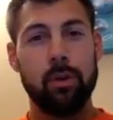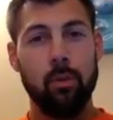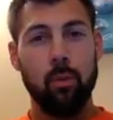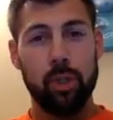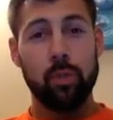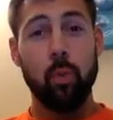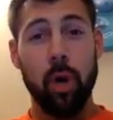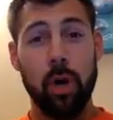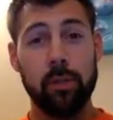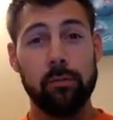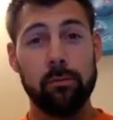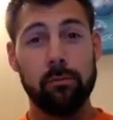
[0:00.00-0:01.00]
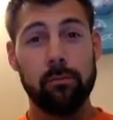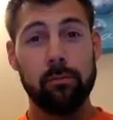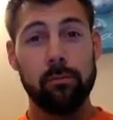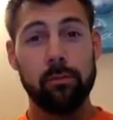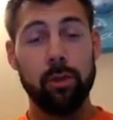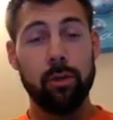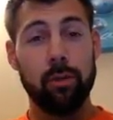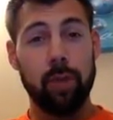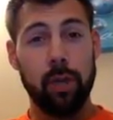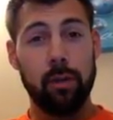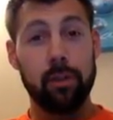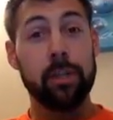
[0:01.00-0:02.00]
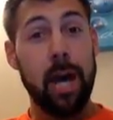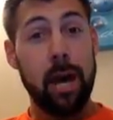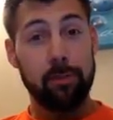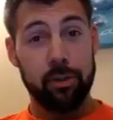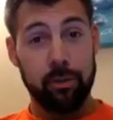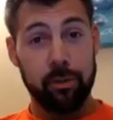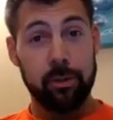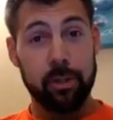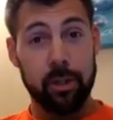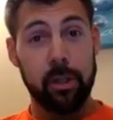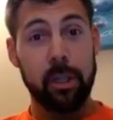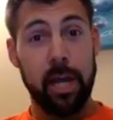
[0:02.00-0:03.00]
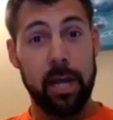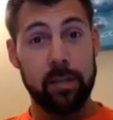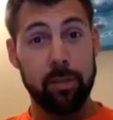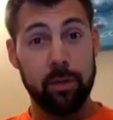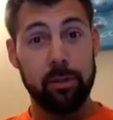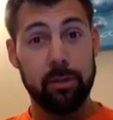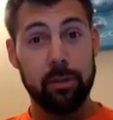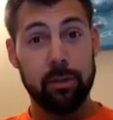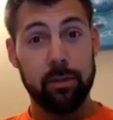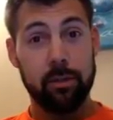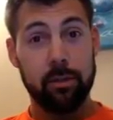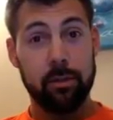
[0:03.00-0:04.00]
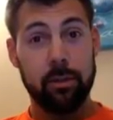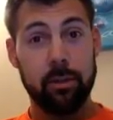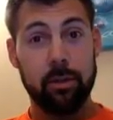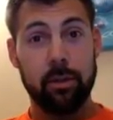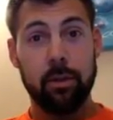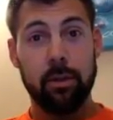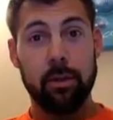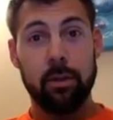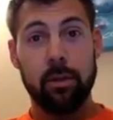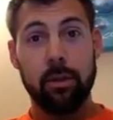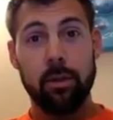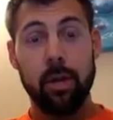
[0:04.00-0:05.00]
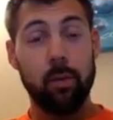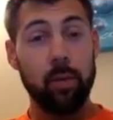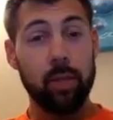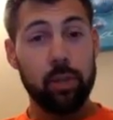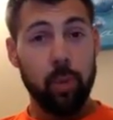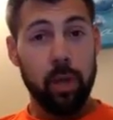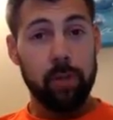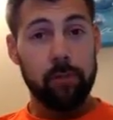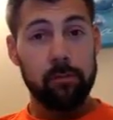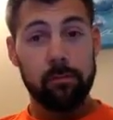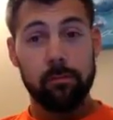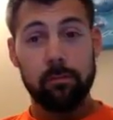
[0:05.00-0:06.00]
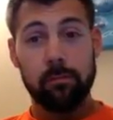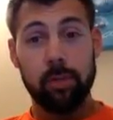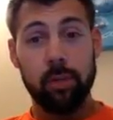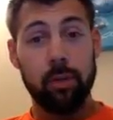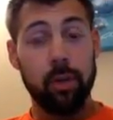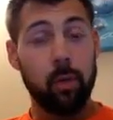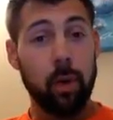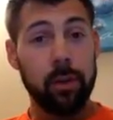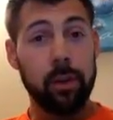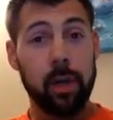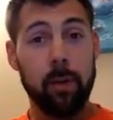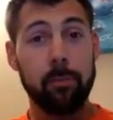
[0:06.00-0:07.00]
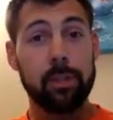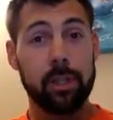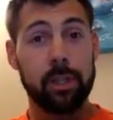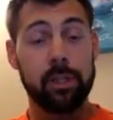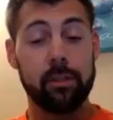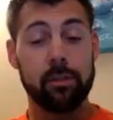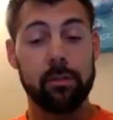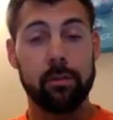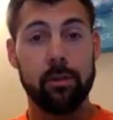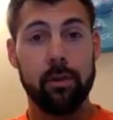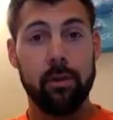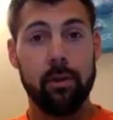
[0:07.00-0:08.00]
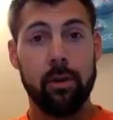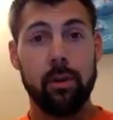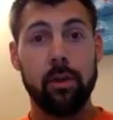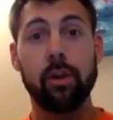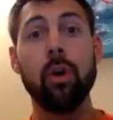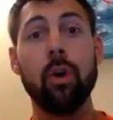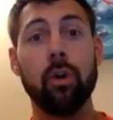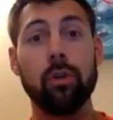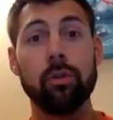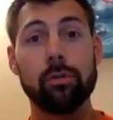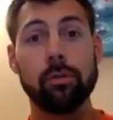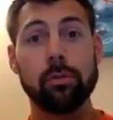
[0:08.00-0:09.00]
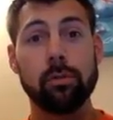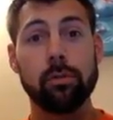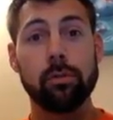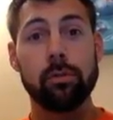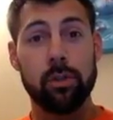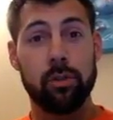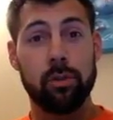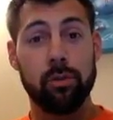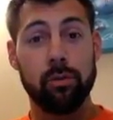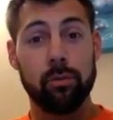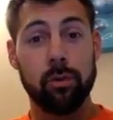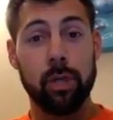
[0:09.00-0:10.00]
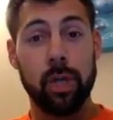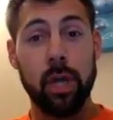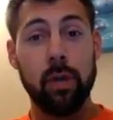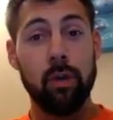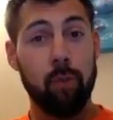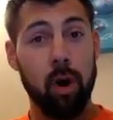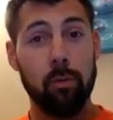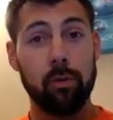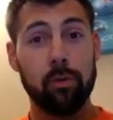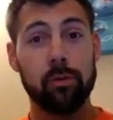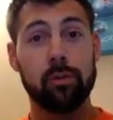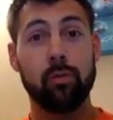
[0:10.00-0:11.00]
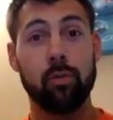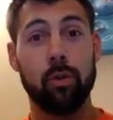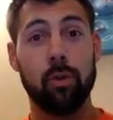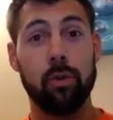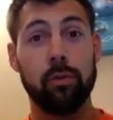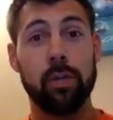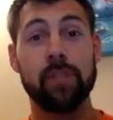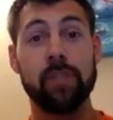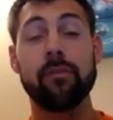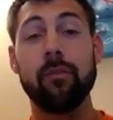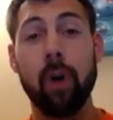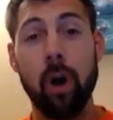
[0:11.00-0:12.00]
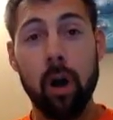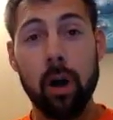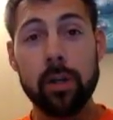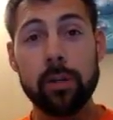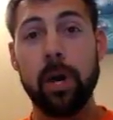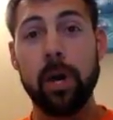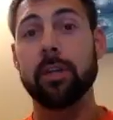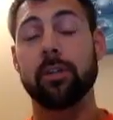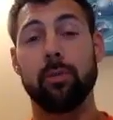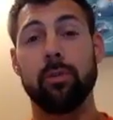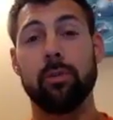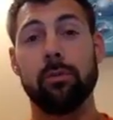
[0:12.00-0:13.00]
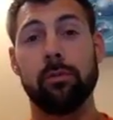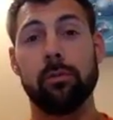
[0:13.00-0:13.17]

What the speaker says: which one do you think the top students in the class built? And which one do you think won the competition? The goal is to get your marble to roll as far as possible,